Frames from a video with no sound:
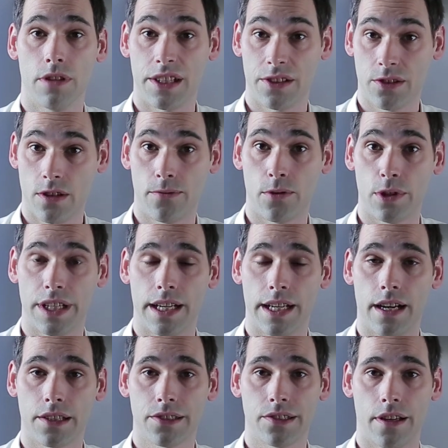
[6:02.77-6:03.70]
like sulfur
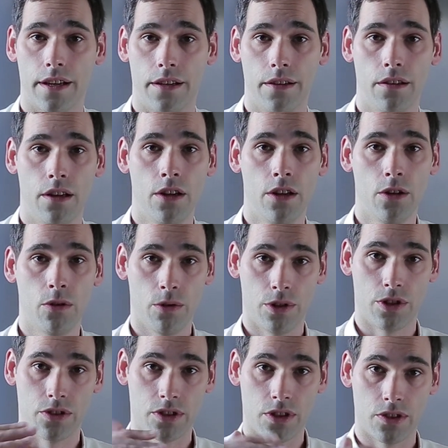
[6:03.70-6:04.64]
dioxide,
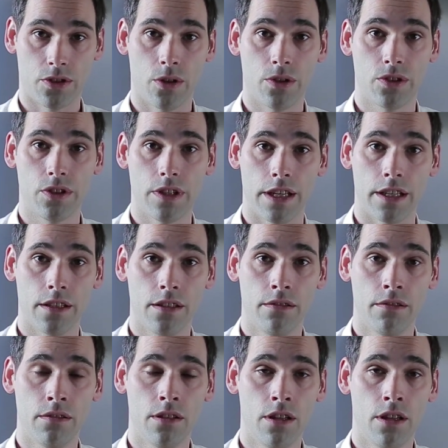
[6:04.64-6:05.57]
which is dissociated.
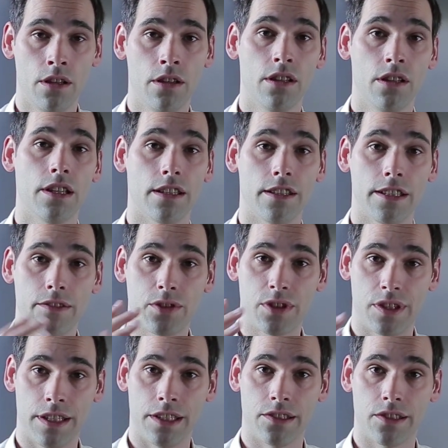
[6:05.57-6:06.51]
It leaves
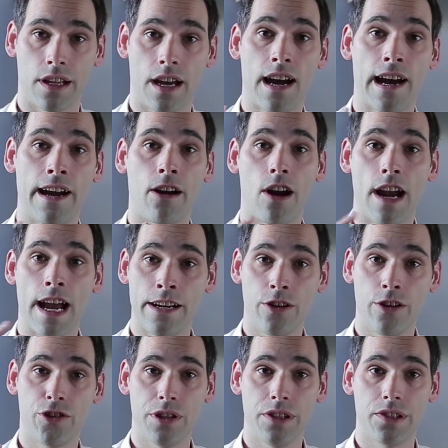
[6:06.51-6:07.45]
things in a higher
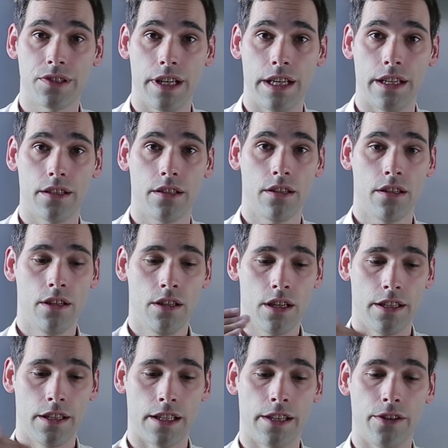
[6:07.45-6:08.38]
energy state,
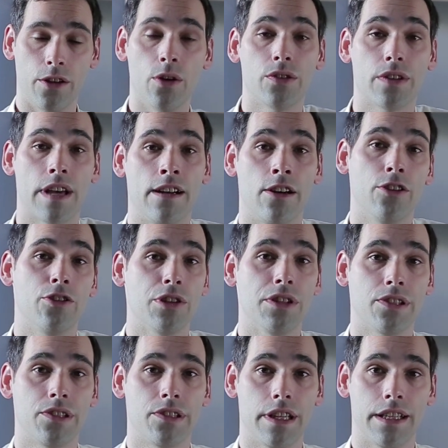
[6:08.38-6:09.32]
and then those energy
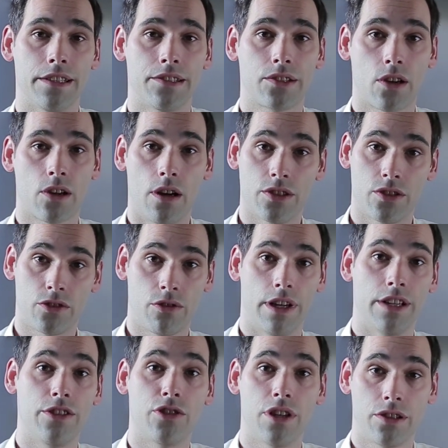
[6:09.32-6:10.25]
states cause
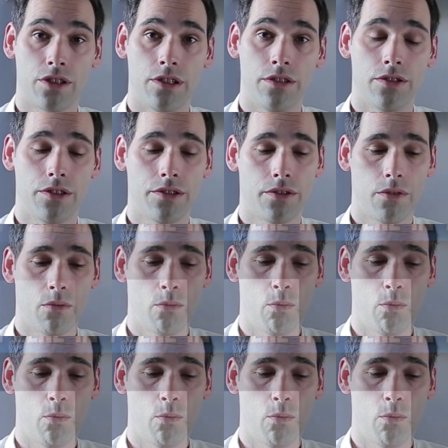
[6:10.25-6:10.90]
transitions